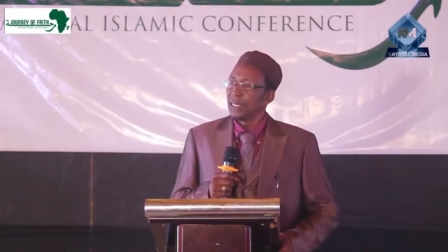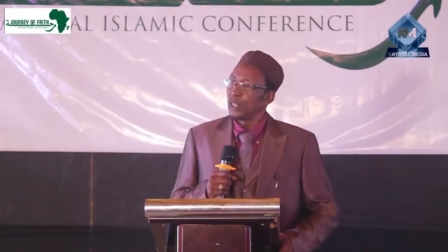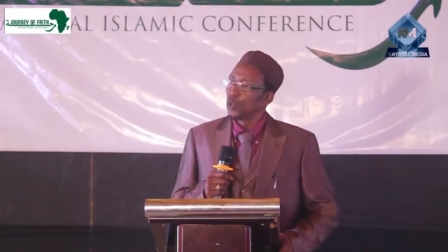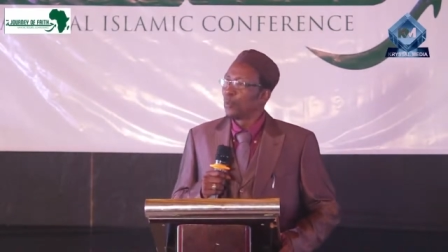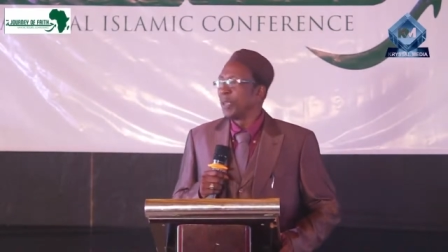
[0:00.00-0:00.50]

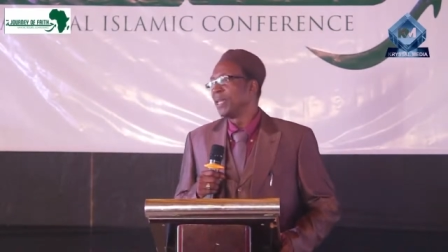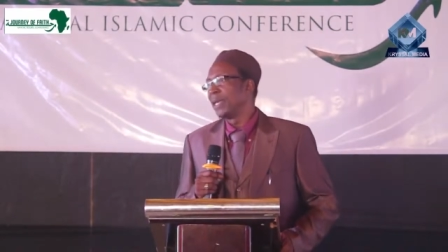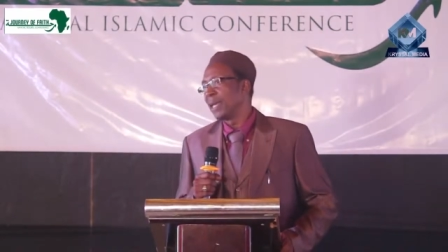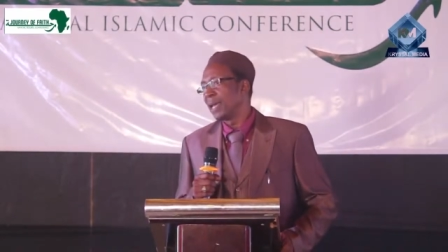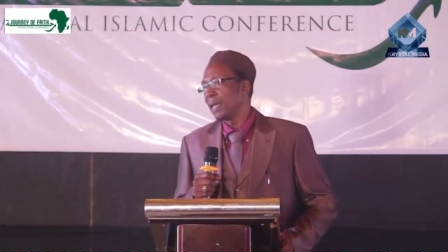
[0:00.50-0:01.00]
You being
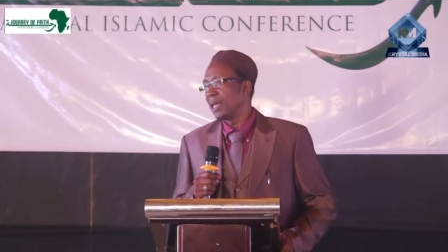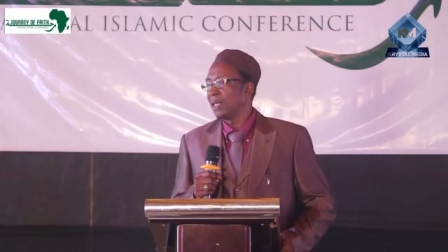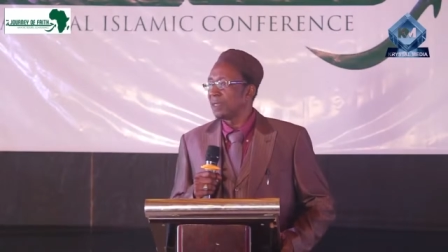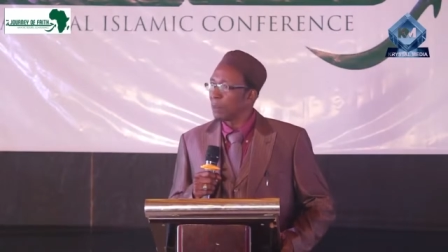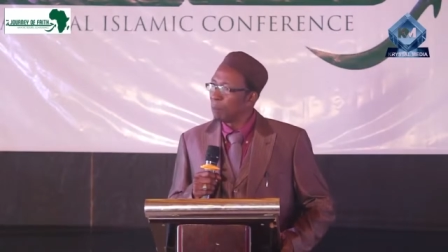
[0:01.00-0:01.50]
here
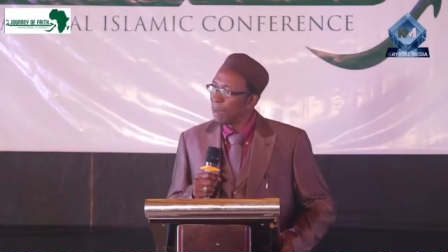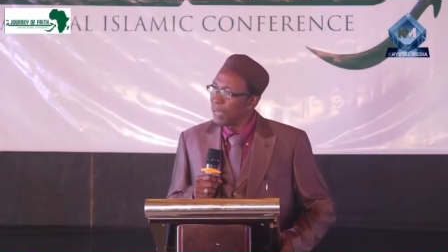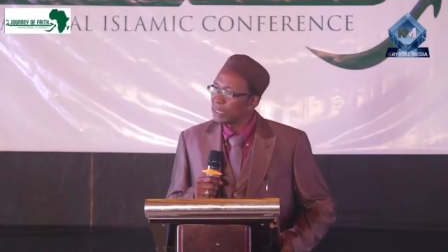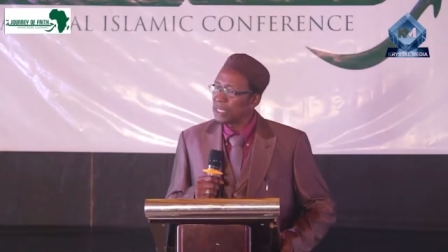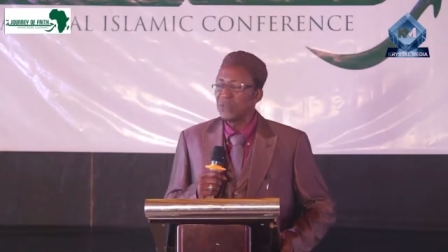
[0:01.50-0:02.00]
is a
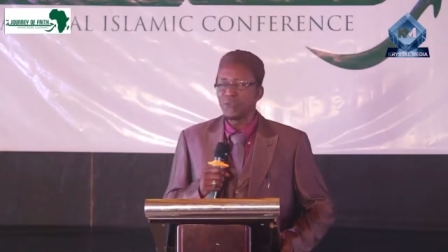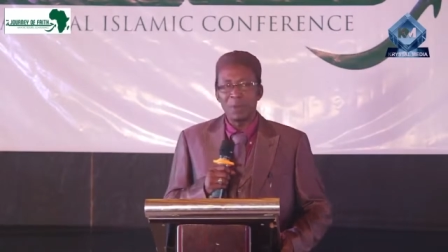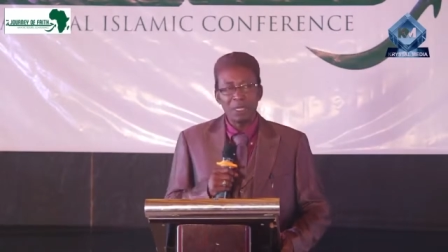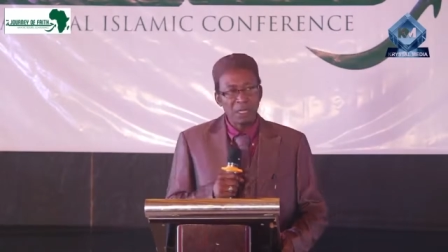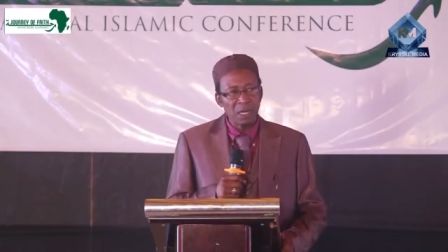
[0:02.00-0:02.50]
mercy
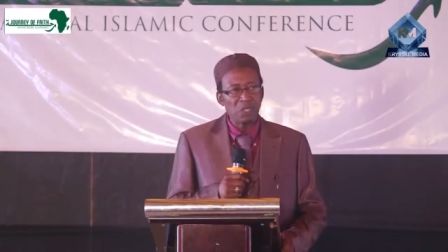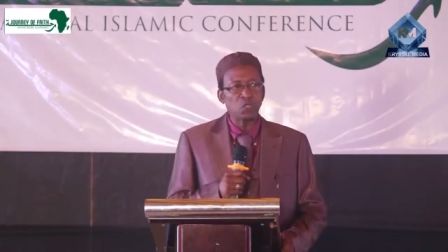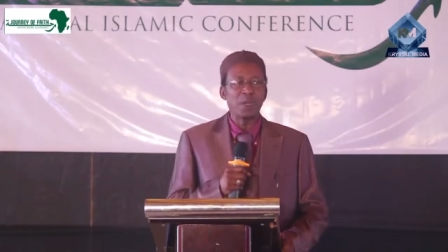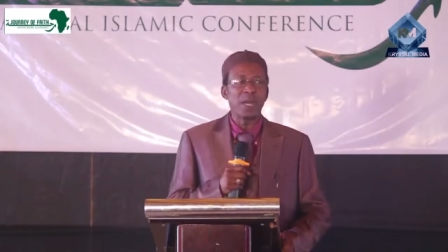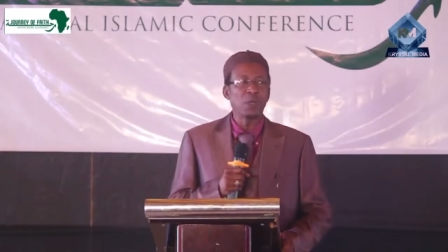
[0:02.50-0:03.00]
from Allah
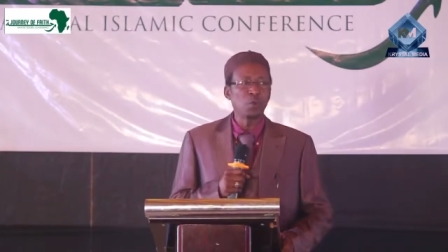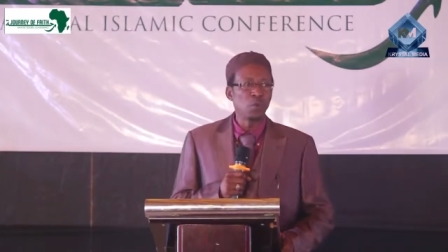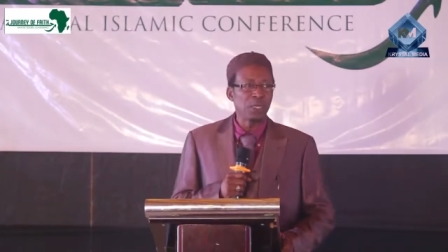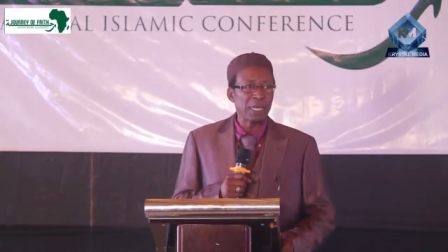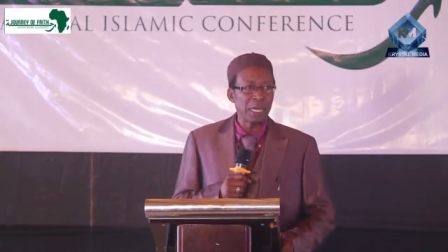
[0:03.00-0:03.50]

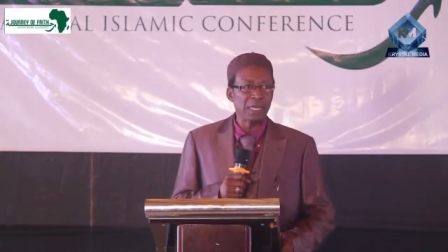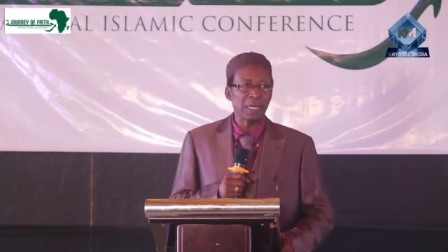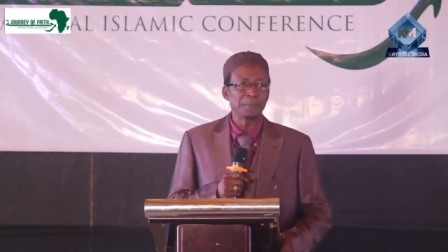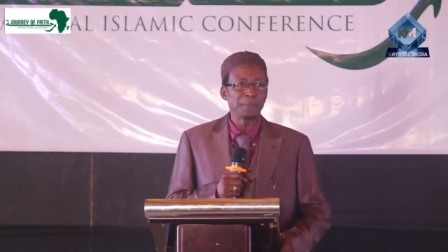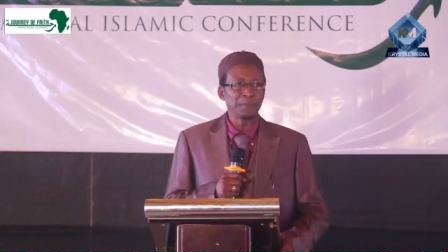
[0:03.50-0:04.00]
subhanahu wa
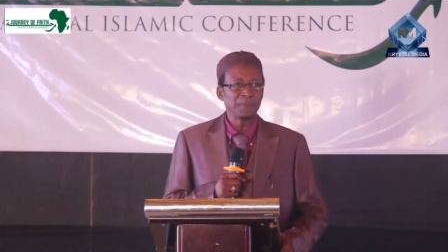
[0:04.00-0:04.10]
ta'ala.